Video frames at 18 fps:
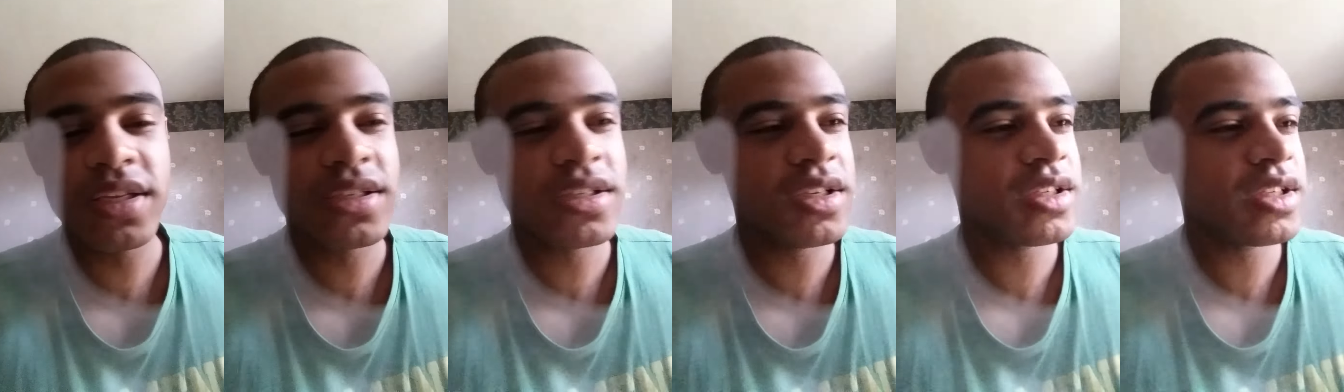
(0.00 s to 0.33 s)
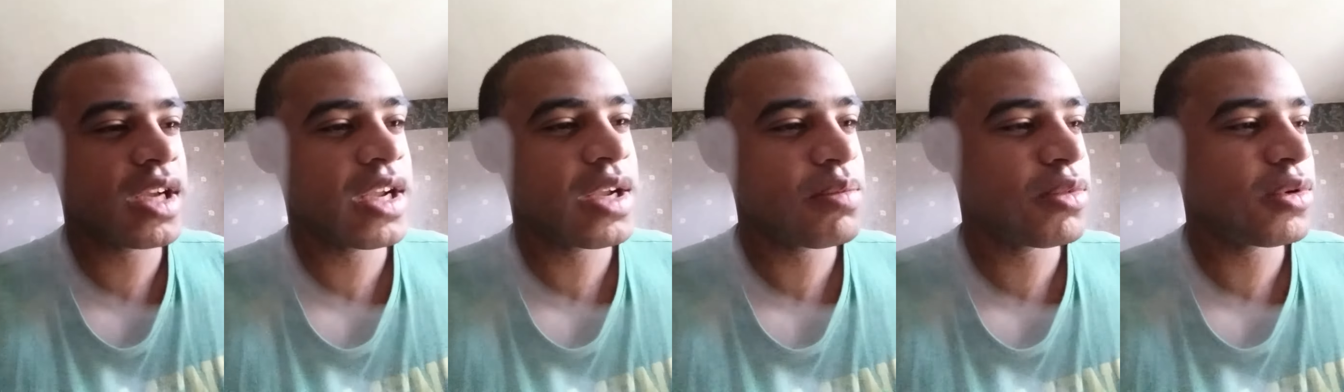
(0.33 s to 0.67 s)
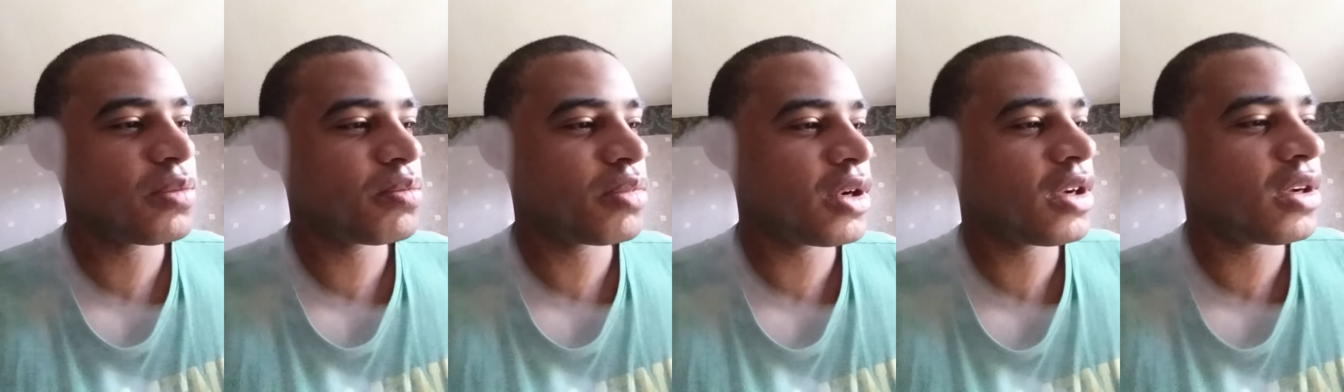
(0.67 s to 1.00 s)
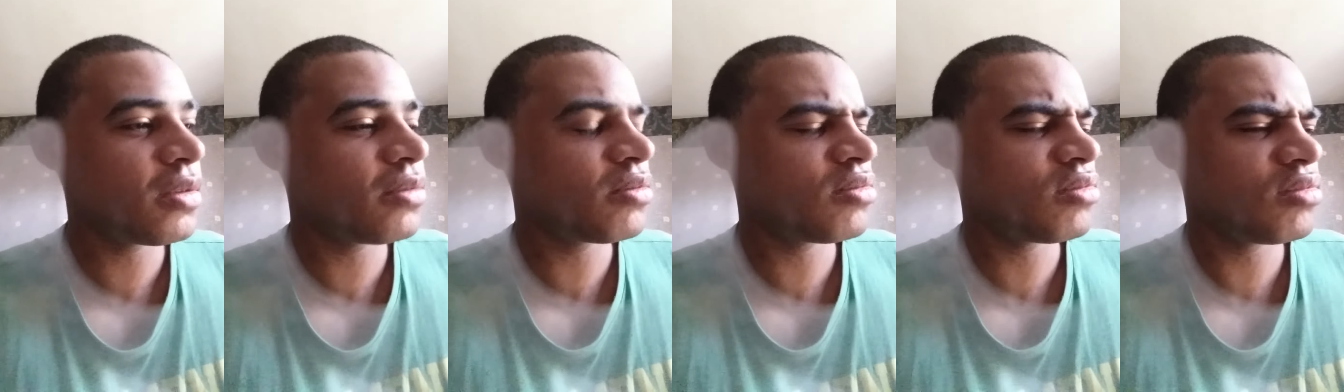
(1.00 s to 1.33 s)
this disabled
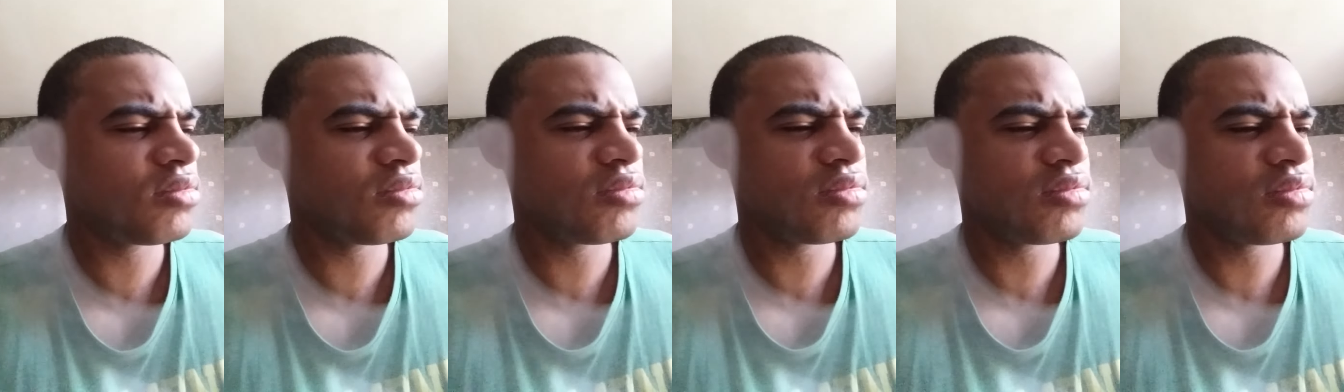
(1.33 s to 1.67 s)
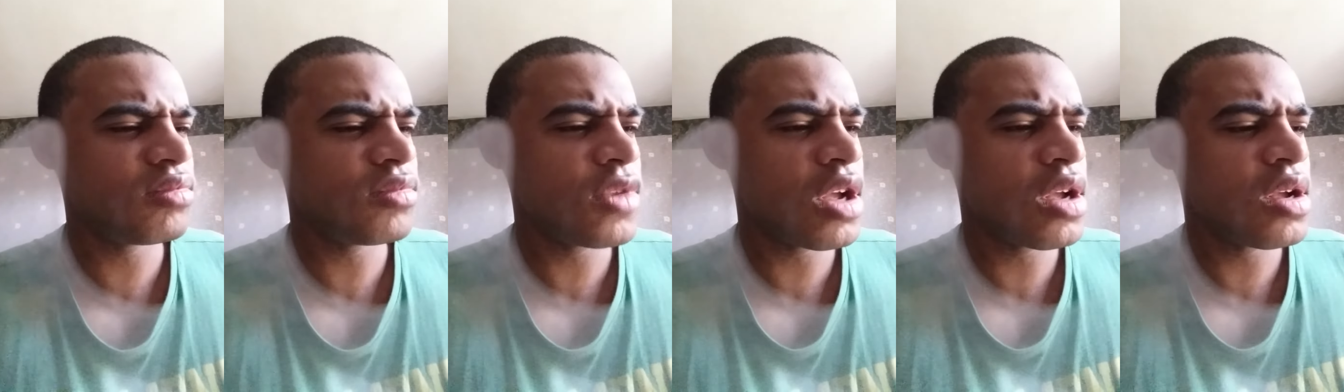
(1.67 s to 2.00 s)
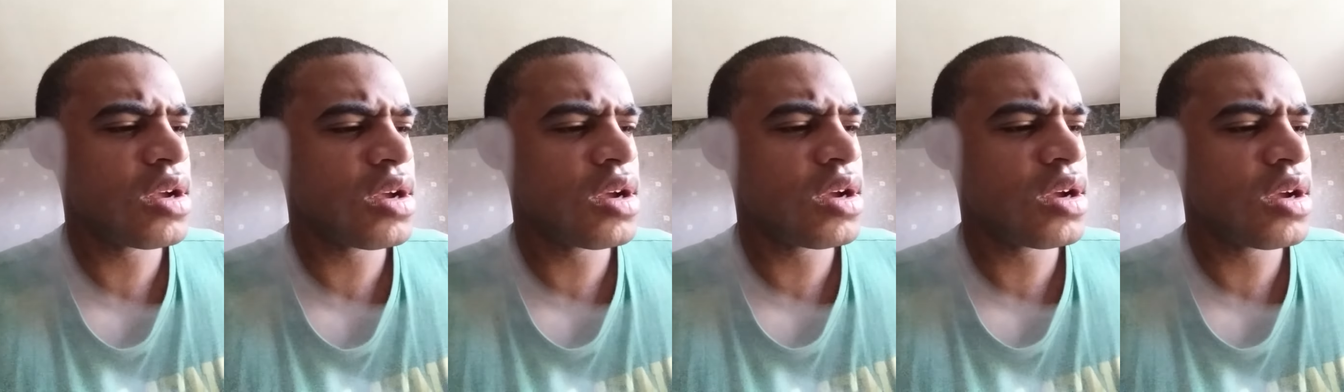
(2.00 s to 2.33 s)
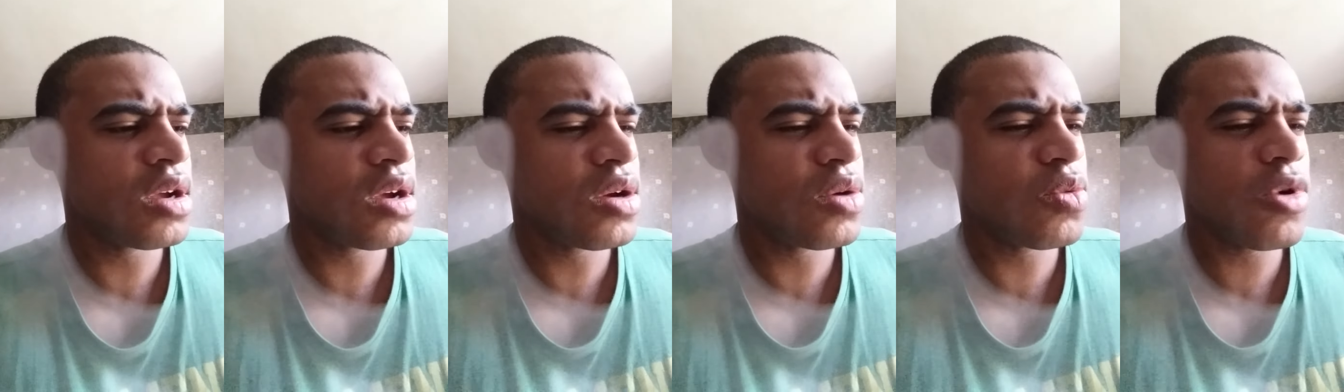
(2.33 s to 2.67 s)
person.
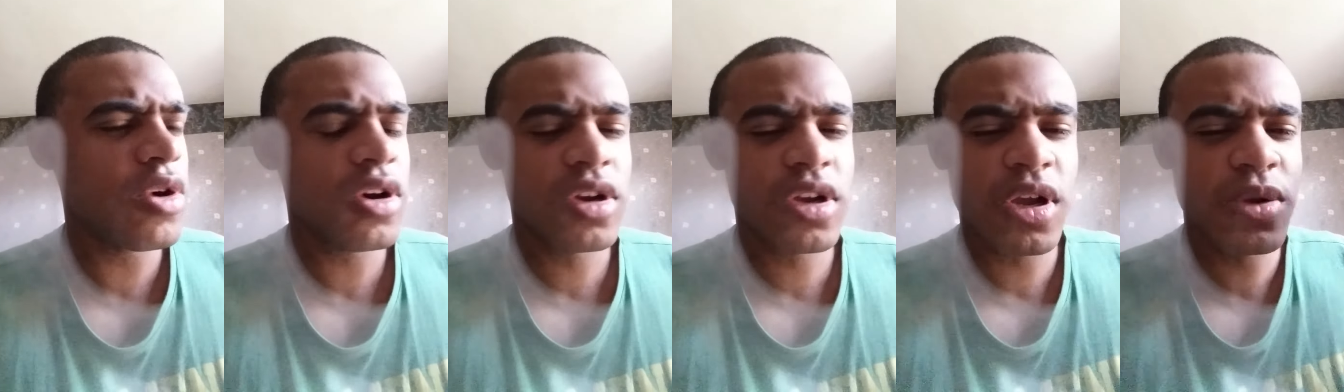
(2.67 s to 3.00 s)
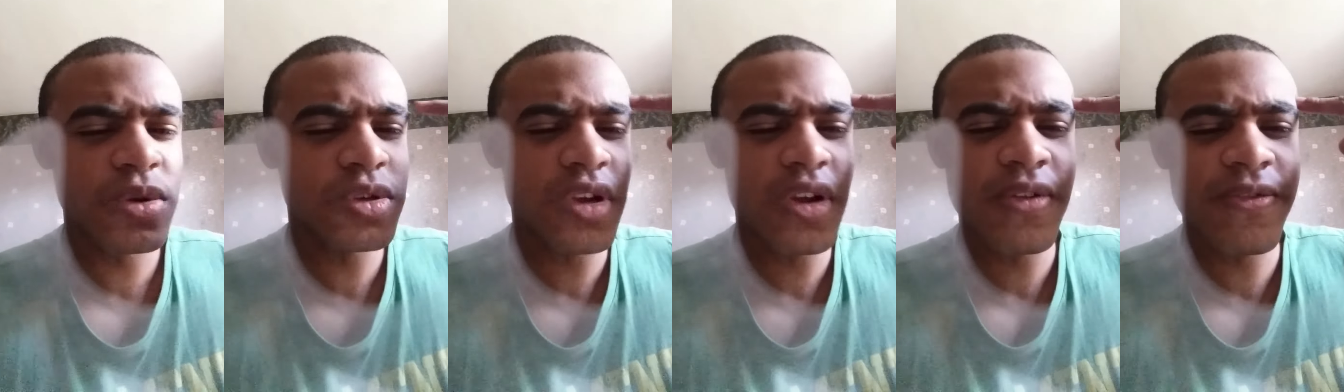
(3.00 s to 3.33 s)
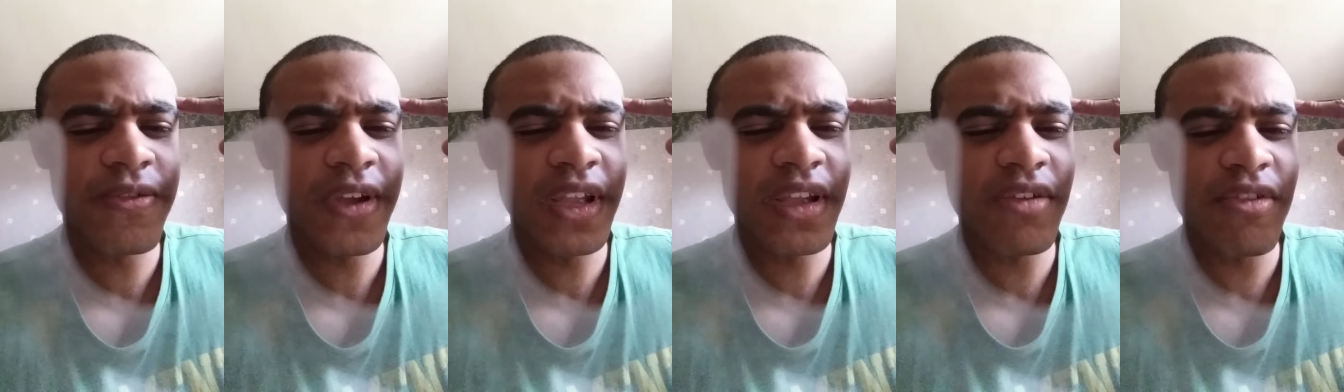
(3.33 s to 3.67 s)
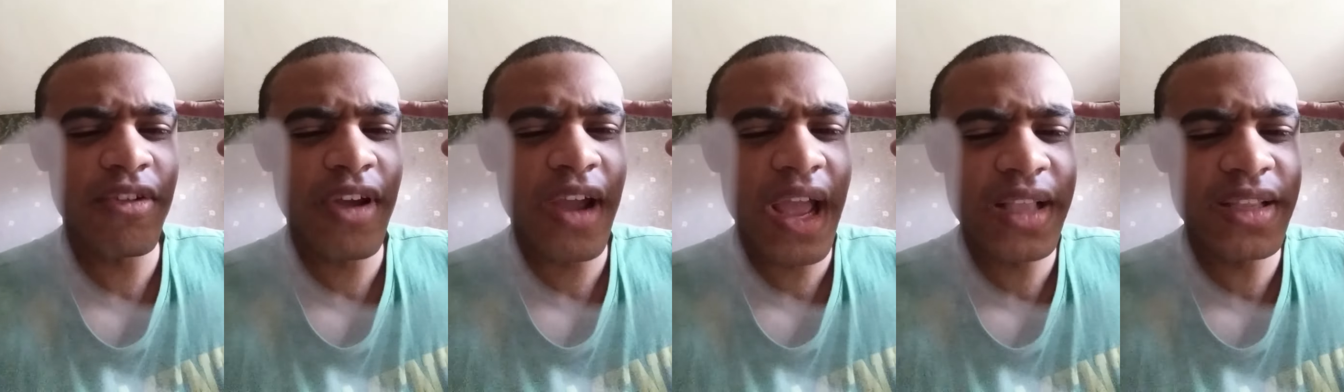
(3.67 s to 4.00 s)
What goes off in
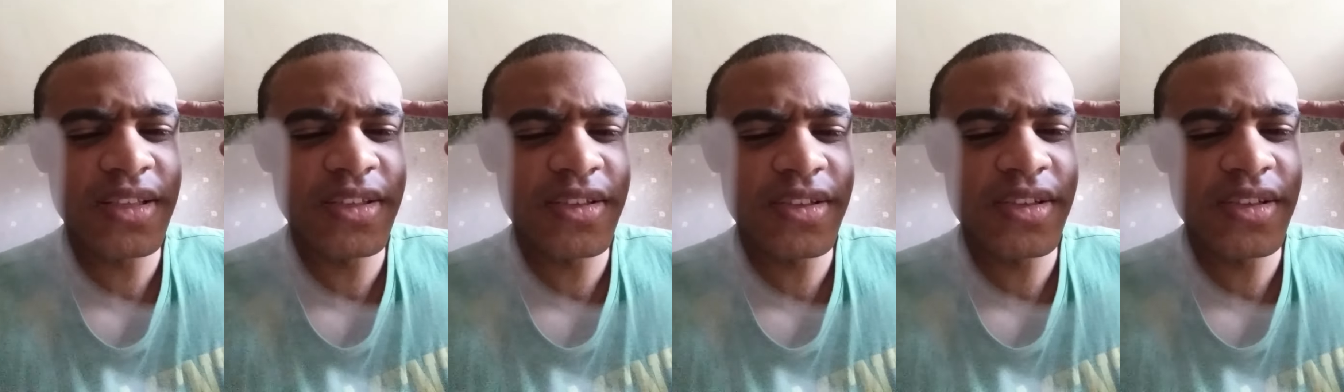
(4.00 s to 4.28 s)
your heads?